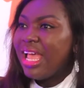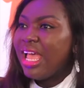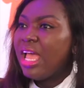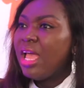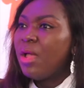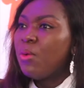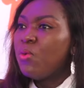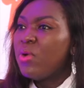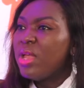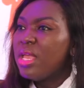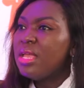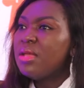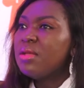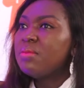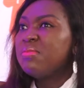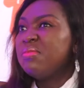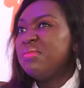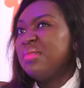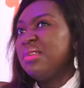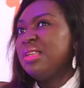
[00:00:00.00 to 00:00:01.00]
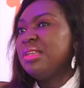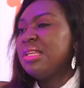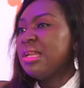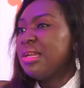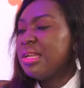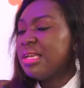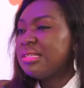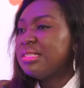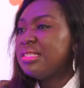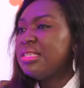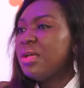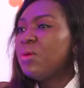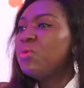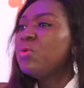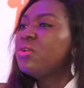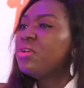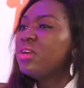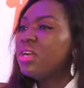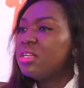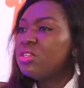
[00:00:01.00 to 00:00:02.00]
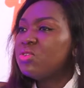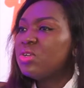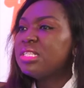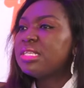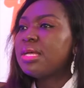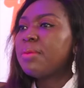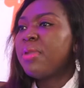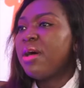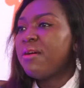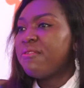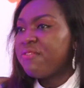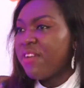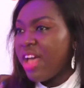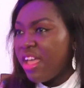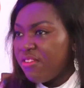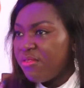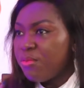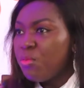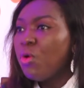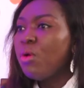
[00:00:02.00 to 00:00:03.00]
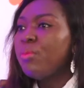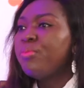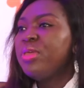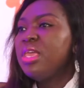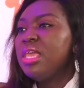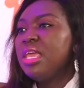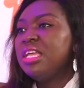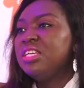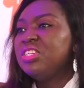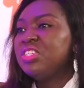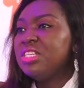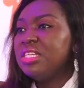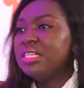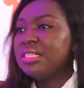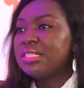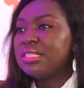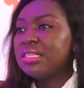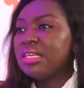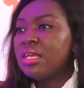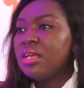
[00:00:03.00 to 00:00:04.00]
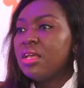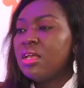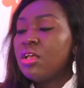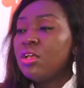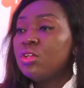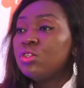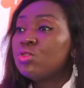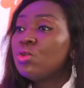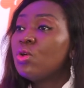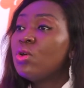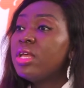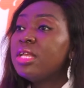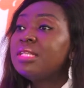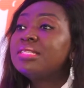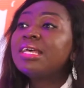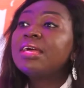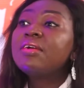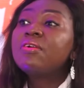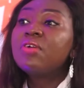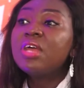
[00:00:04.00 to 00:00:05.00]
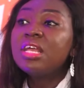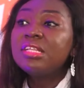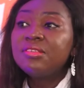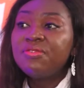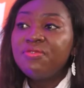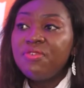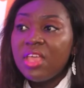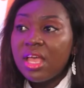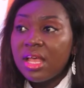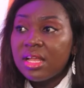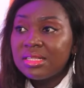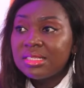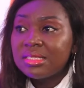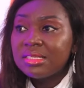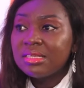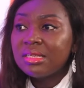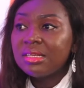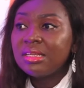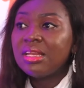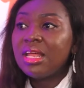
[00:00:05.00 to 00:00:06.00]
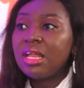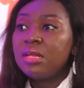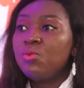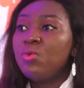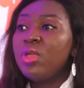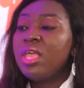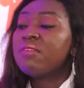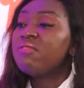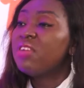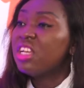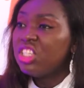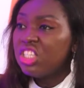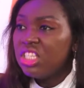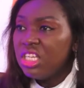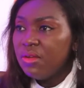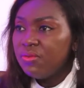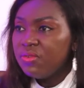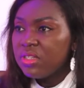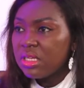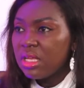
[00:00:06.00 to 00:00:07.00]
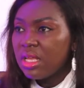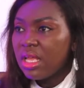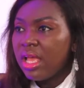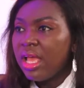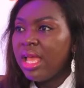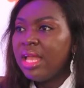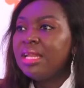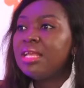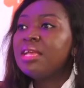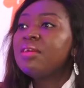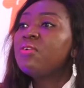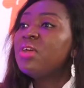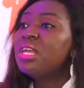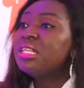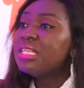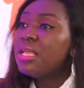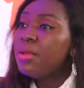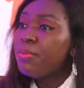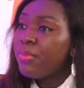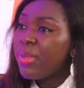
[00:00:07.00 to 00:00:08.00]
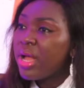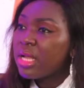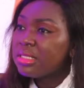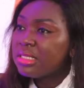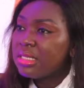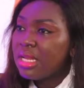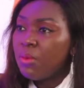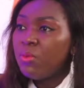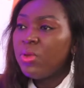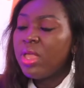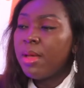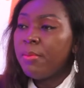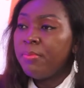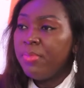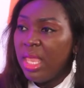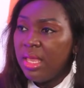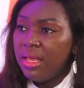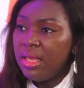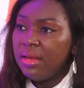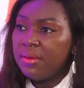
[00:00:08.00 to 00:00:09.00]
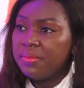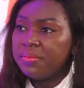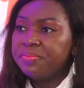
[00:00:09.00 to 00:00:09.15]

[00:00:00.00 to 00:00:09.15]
And in the next year, we'll graduate about 5 more PhDs. So it's a great fiat that we have achieved and a great impact that we are making.